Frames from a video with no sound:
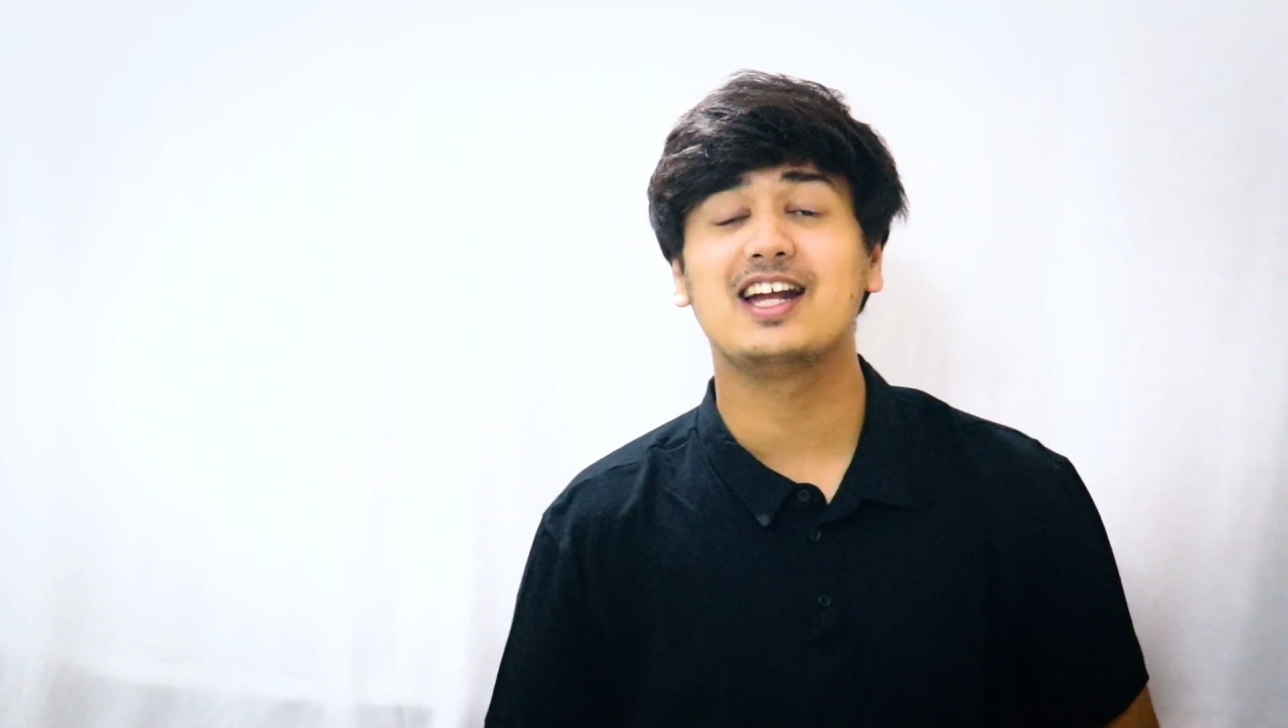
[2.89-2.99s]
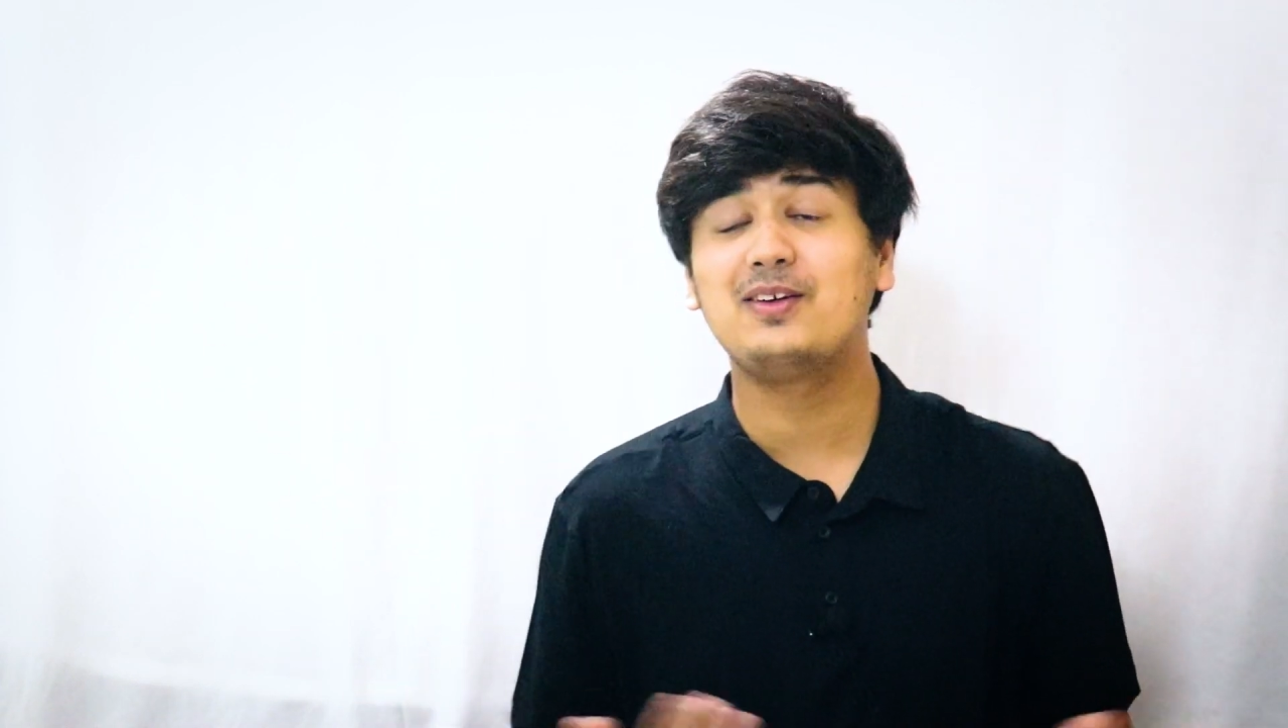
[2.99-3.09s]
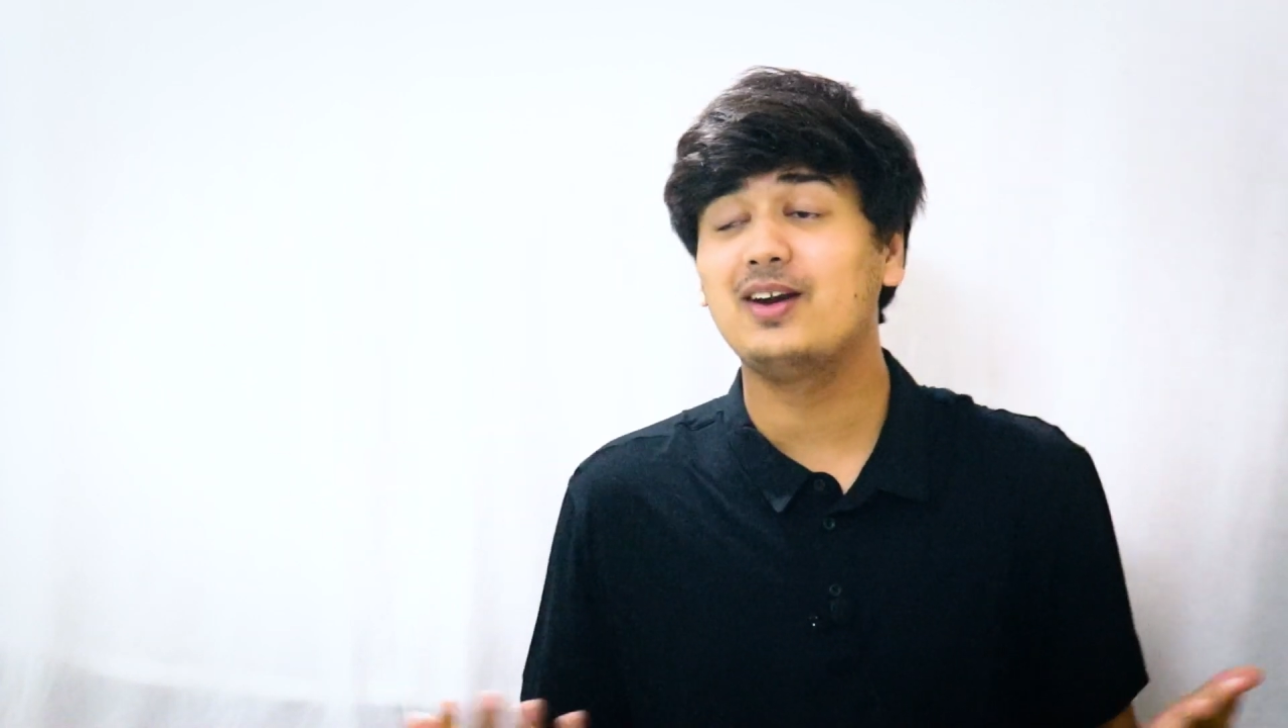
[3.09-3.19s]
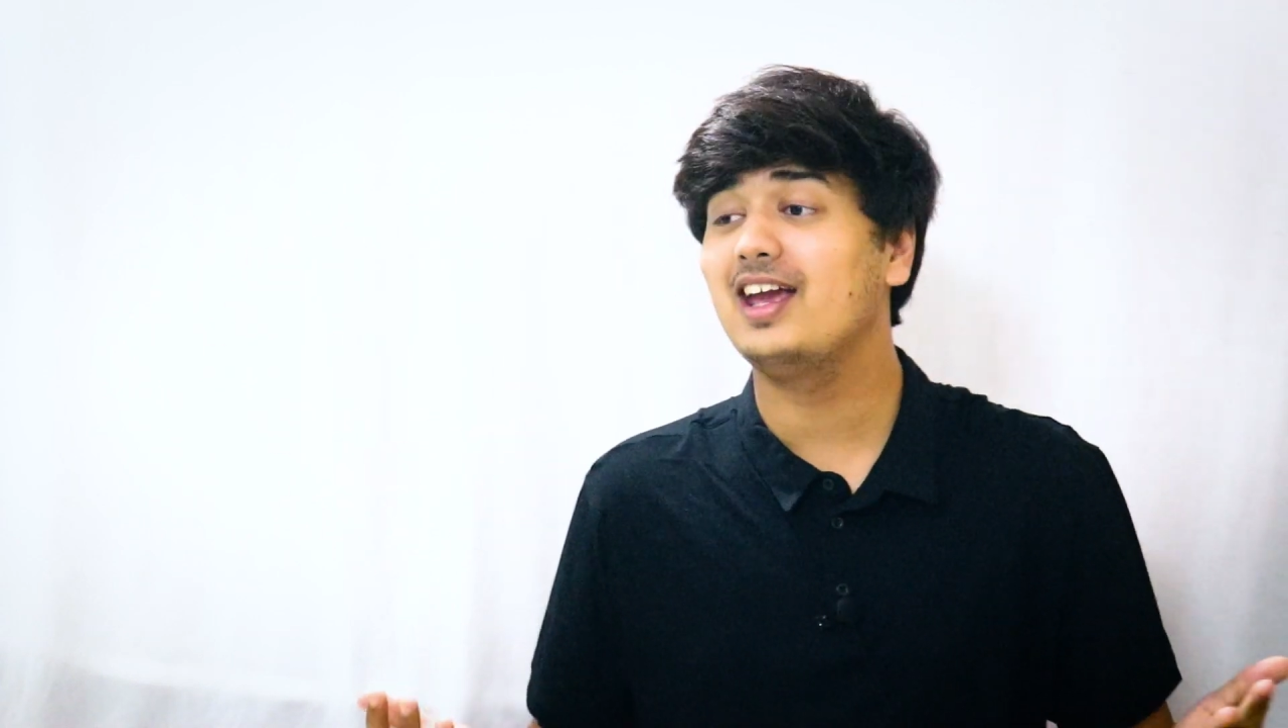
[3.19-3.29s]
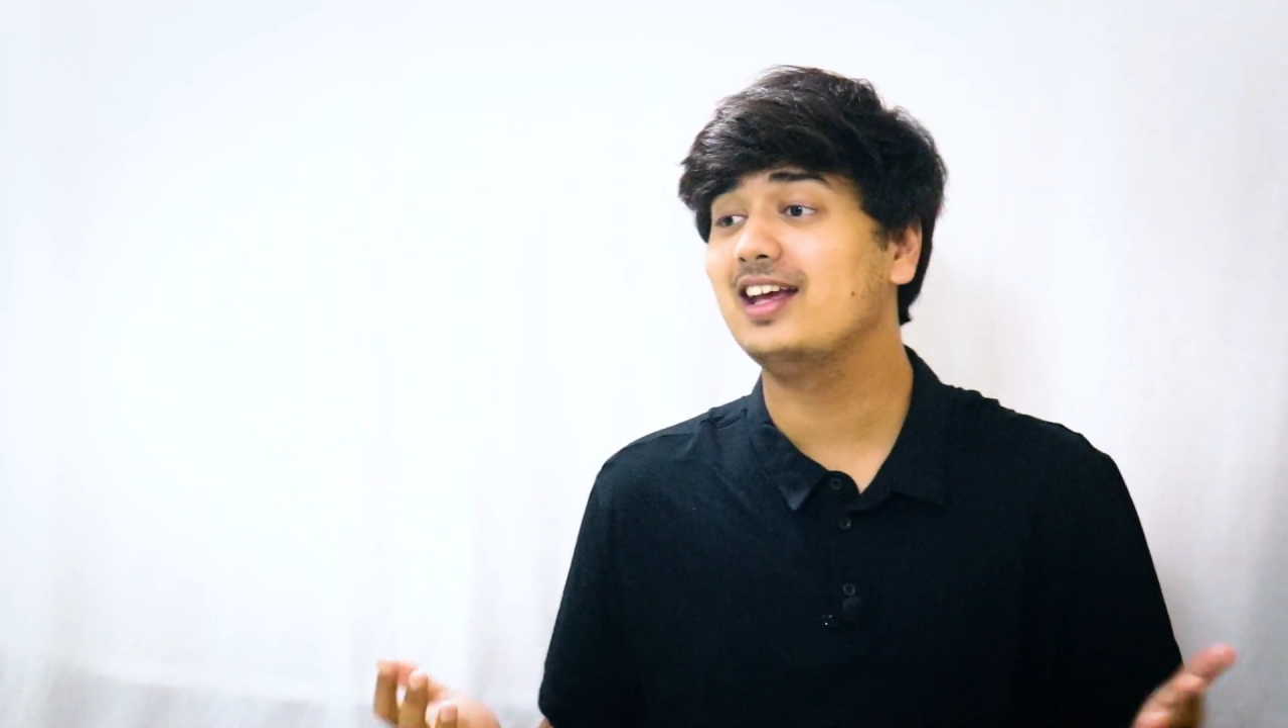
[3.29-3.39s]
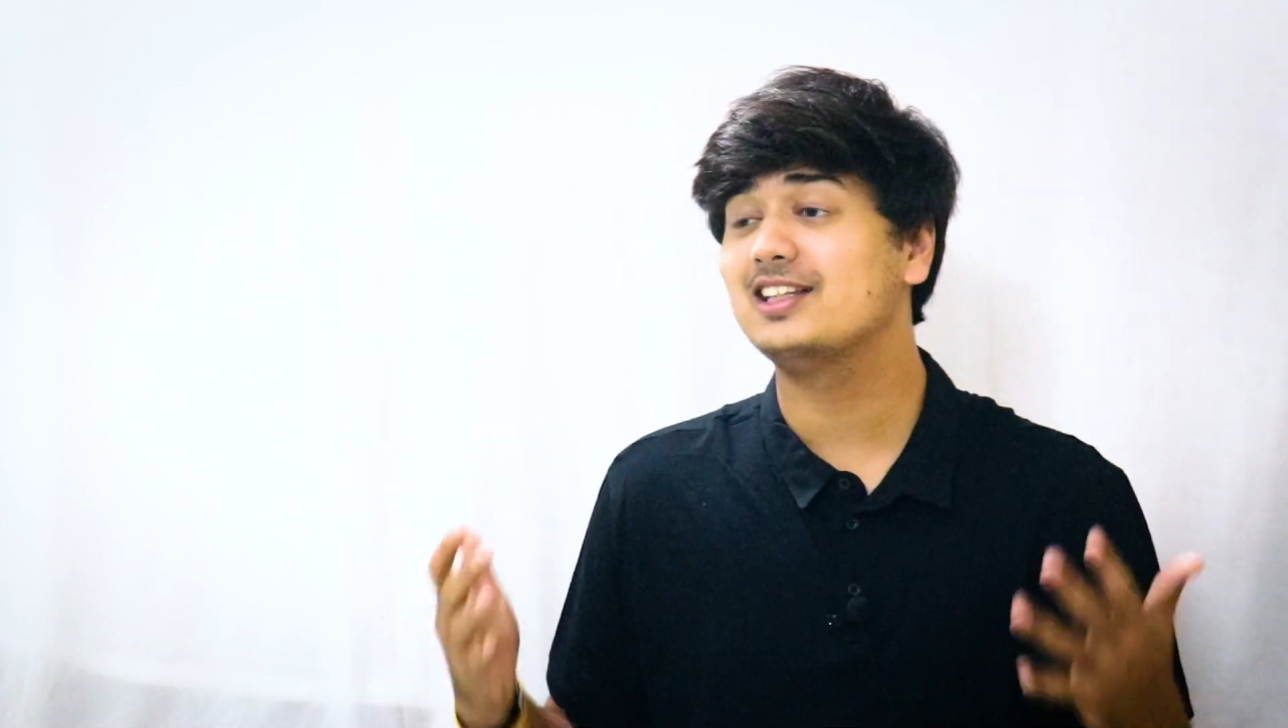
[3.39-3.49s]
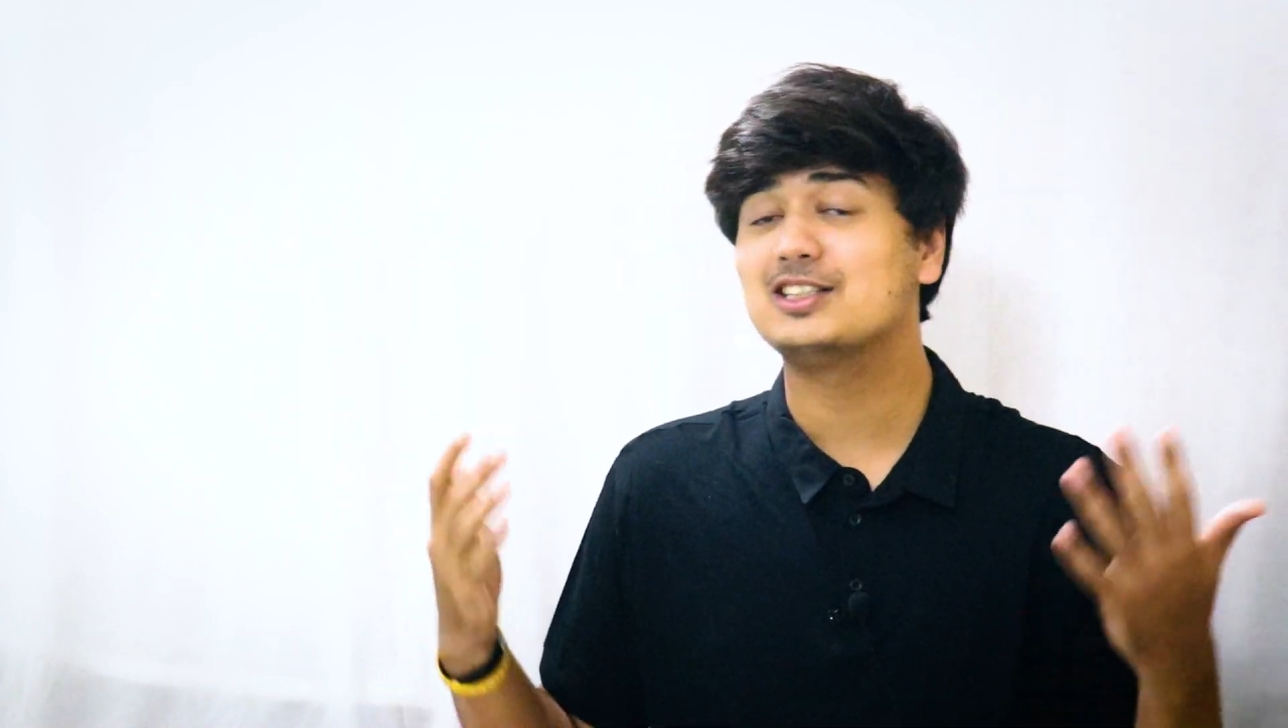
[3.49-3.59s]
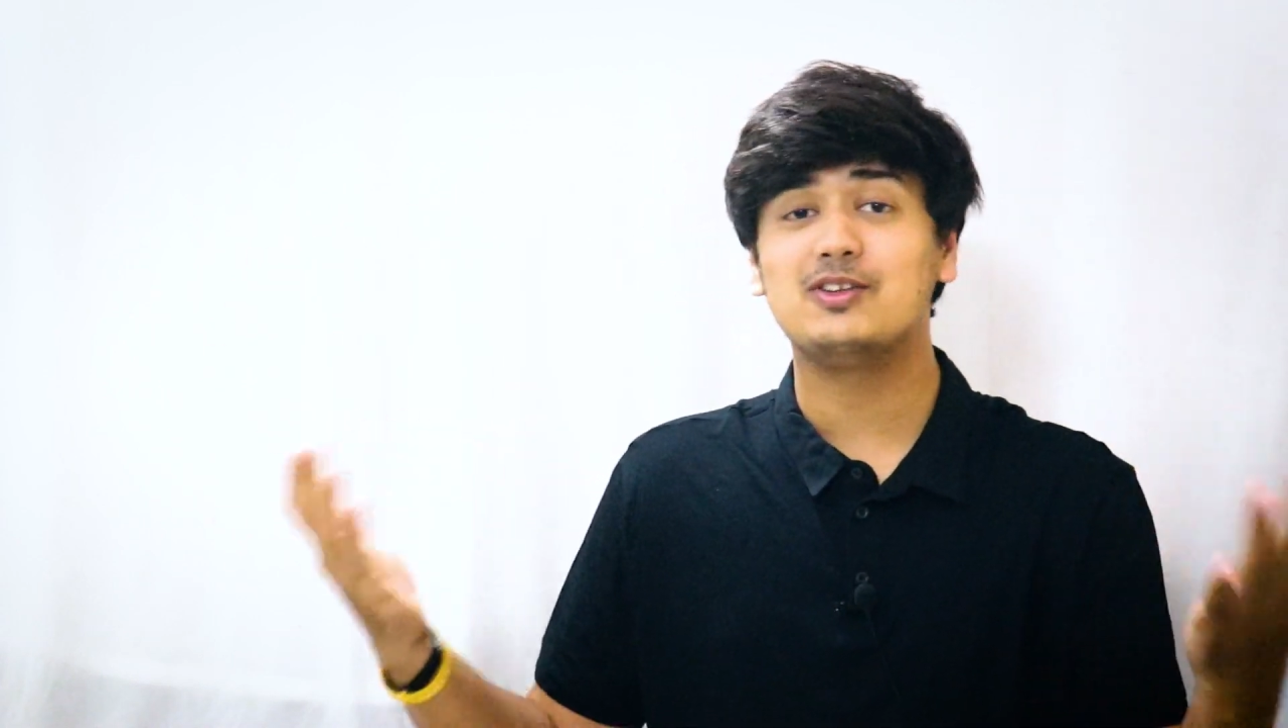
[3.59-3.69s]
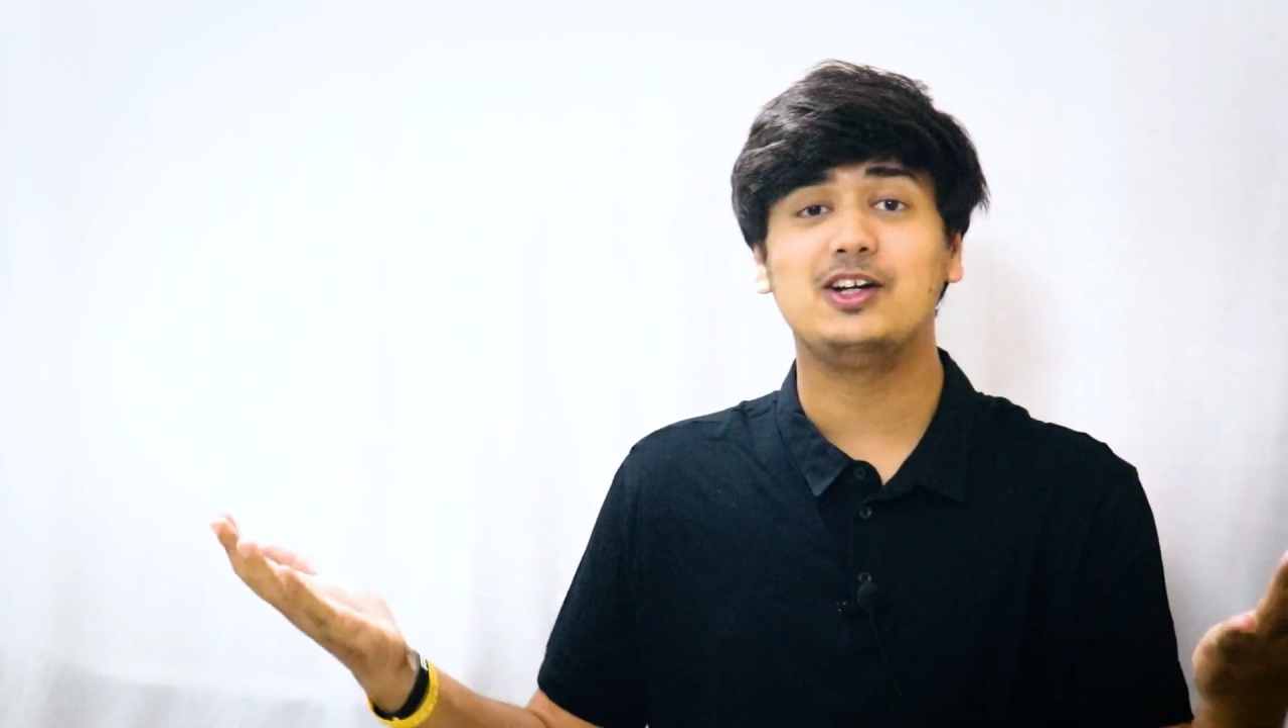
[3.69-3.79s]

and today in this